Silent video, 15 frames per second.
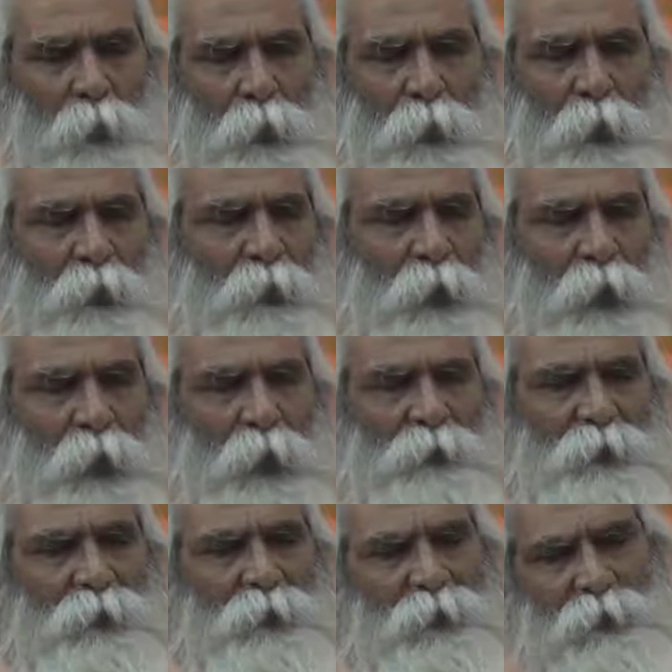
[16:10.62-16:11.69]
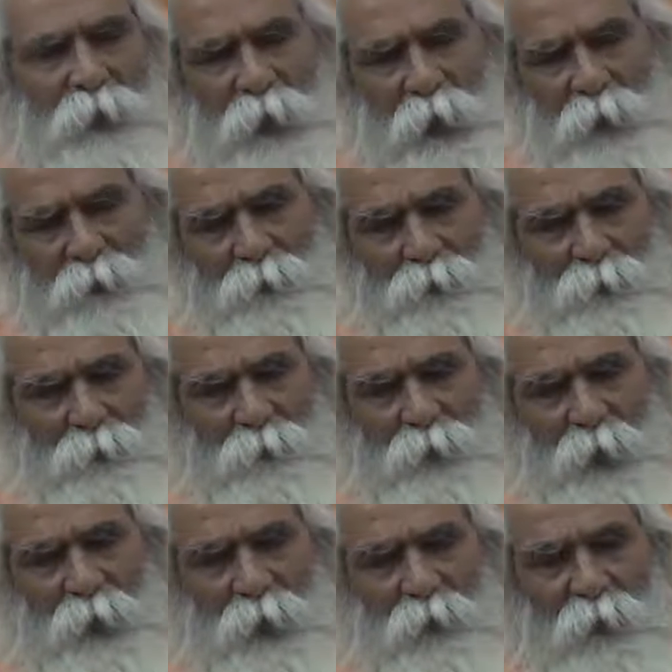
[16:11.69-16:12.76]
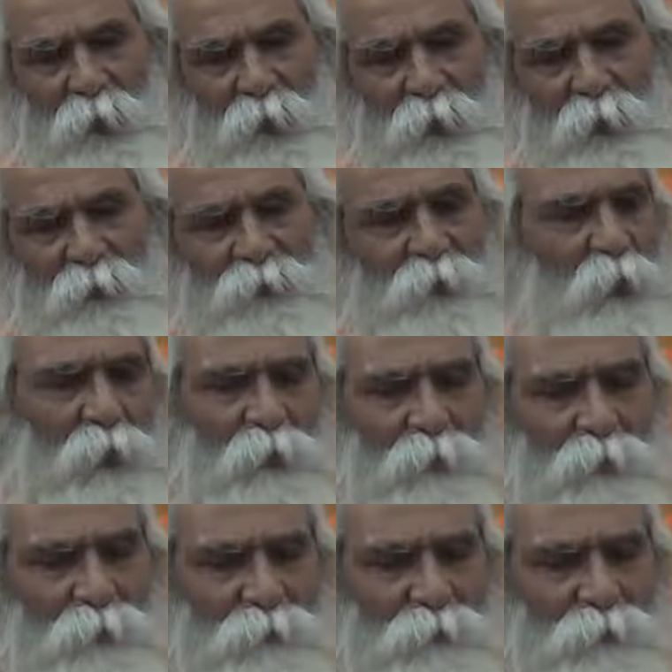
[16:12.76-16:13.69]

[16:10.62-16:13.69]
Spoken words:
and the Rajasthan there is a desert,